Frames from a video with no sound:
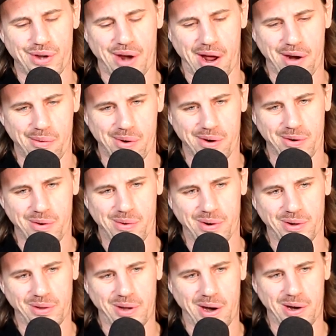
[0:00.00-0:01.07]
and I don't want to go
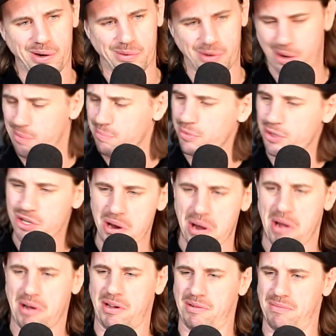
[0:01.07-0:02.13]
in there and get him
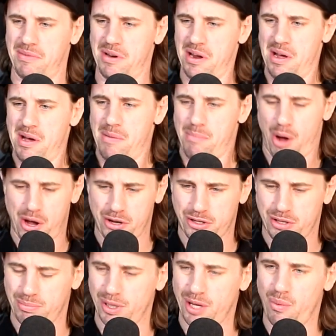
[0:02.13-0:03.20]
sick, and
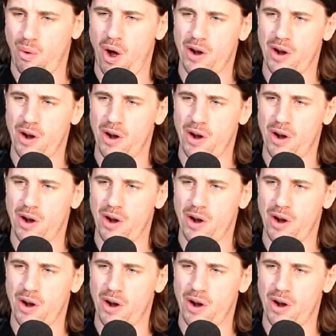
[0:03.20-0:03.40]
possibly